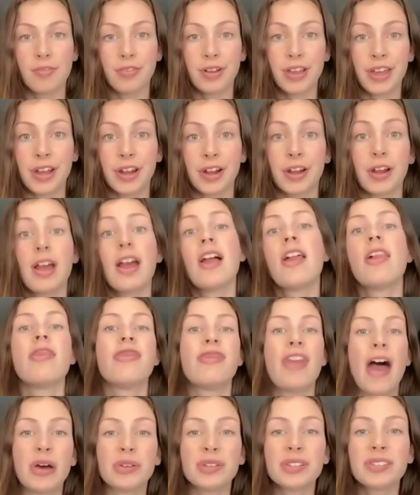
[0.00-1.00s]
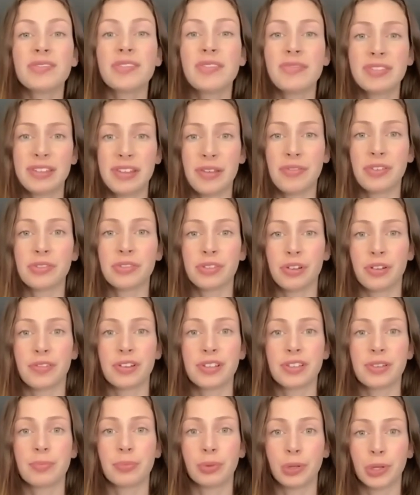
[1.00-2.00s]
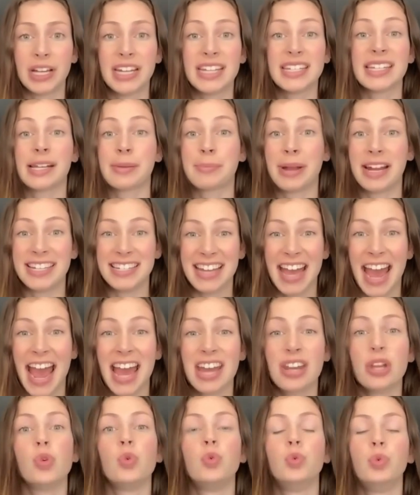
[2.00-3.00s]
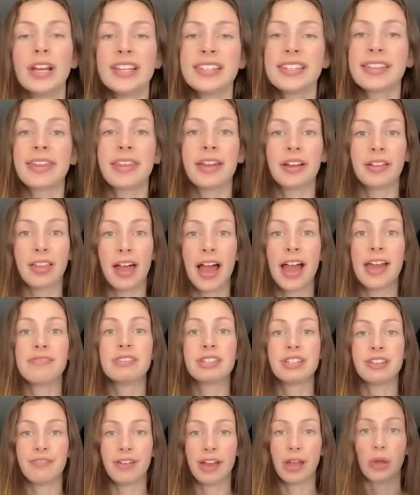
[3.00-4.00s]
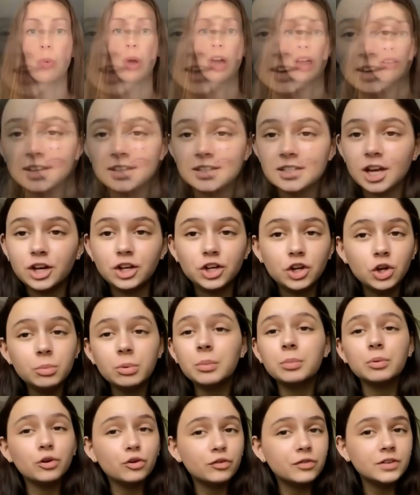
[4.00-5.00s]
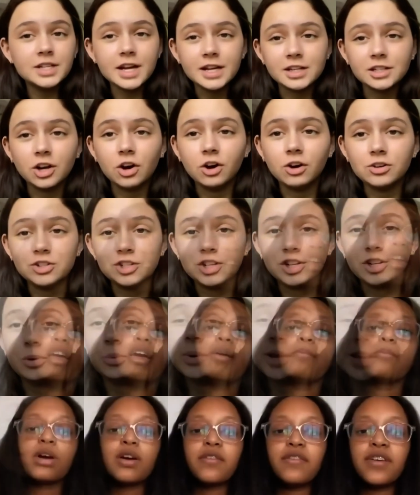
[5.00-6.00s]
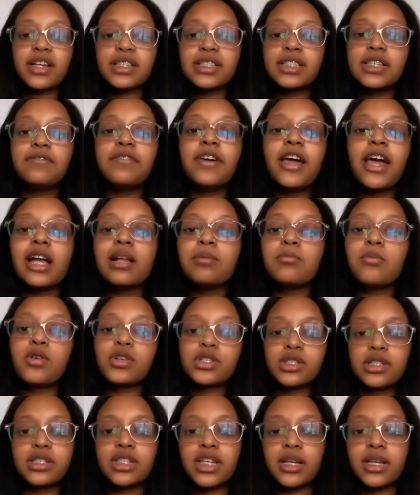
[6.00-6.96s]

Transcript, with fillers: BC resident Jesse Pound recently won a global competition with two other students for their groundbreaking